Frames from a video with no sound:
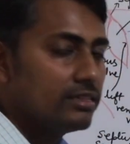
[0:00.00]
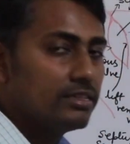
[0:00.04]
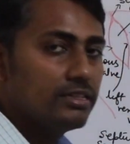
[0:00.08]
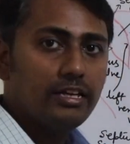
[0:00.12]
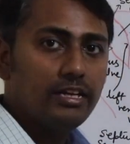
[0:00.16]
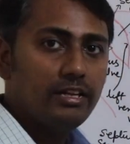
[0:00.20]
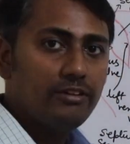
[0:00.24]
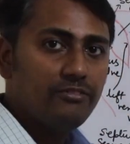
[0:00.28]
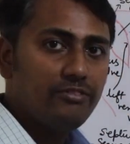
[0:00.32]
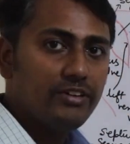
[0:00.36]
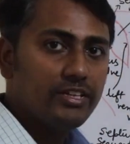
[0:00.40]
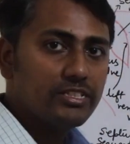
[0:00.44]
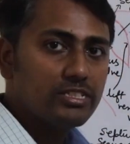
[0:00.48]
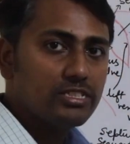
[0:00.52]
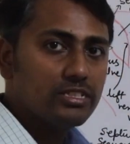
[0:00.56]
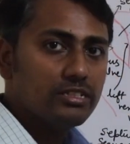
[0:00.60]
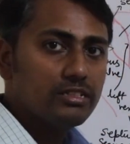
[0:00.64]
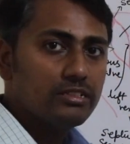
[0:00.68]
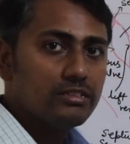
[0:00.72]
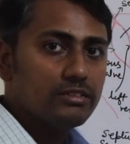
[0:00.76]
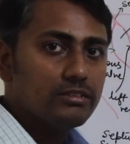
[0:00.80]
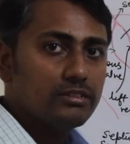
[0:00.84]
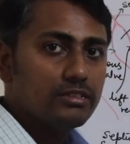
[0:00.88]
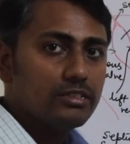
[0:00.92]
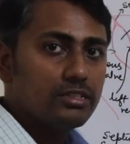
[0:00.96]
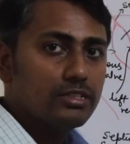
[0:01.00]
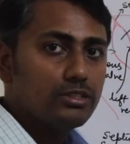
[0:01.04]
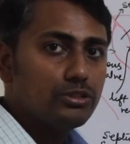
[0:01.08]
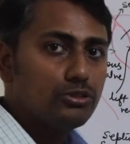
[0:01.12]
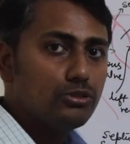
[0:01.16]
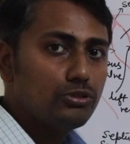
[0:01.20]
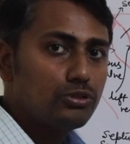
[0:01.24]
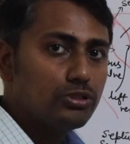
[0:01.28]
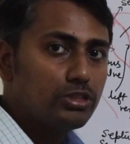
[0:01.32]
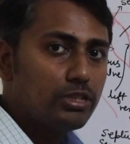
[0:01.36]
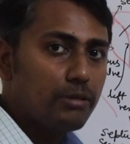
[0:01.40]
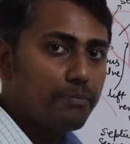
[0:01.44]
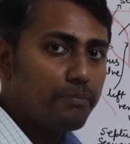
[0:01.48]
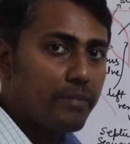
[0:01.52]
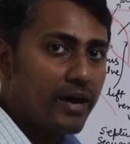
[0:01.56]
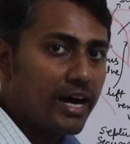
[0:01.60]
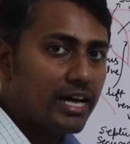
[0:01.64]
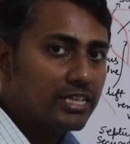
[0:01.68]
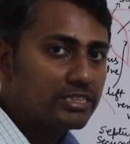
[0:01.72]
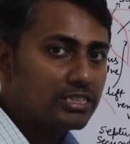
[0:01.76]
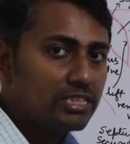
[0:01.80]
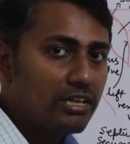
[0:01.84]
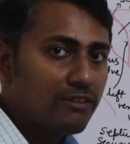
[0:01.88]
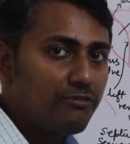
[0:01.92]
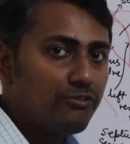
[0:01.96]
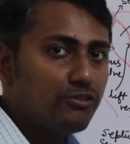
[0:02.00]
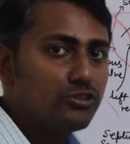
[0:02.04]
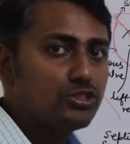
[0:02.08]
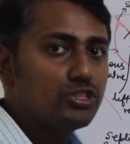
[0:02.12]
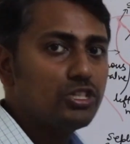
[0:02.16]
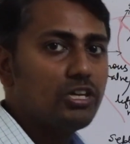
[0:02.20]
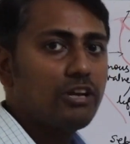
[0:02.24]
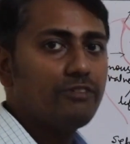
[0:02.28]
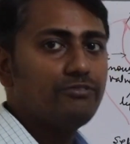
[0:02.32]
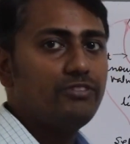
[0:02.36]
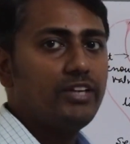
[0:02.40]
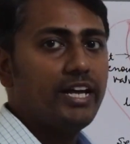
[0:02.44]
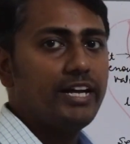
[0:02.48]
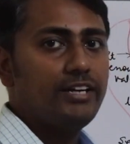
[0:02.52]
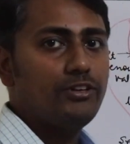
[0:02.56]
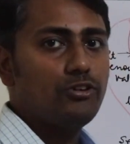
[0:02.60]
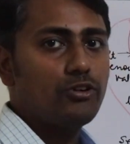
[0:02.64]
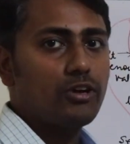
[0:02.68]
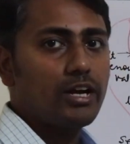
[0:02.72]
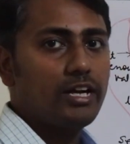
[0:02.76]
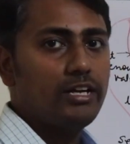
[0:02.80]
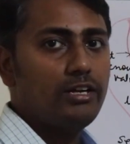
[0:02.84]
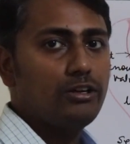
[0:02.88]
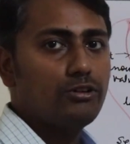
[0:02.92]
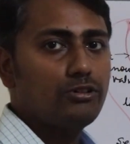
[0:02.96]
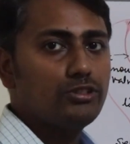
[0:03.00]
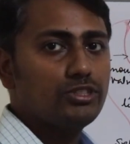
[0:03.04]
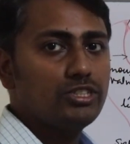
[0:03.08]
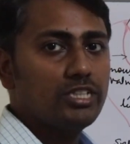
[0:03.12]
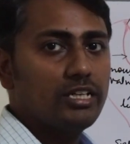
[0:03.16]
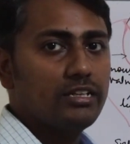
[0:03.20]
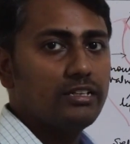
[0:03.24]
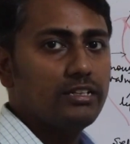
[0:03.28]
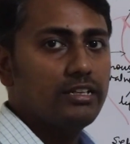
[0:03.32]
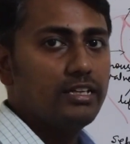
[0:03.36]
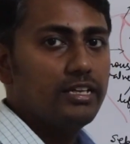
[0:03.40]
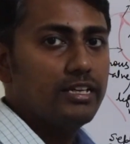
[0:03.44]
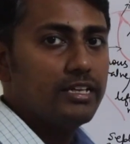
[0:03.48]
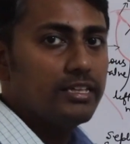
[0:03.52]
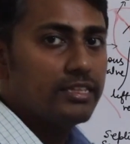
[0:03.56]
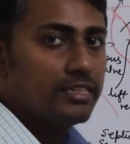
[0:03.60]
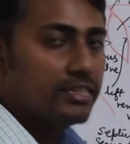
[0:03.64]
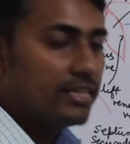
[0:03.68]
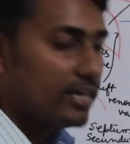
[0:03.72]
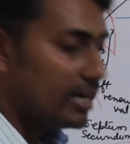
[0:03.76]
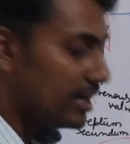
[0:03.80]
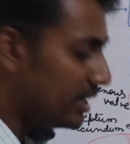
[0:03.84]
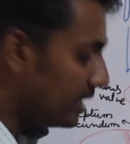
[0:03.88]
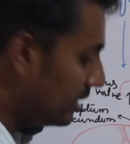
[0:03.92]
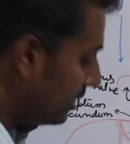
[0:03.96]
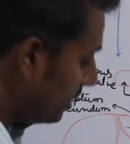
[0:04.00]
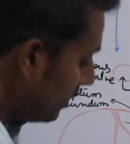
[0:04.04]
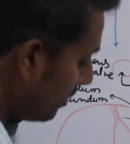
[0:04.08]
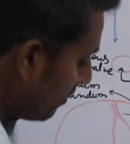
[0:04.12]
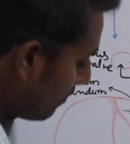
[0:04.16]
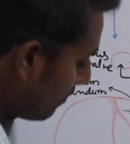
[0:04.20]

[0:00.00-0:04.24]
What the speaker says: in which due to the partial fusion of the endocardial cushion, the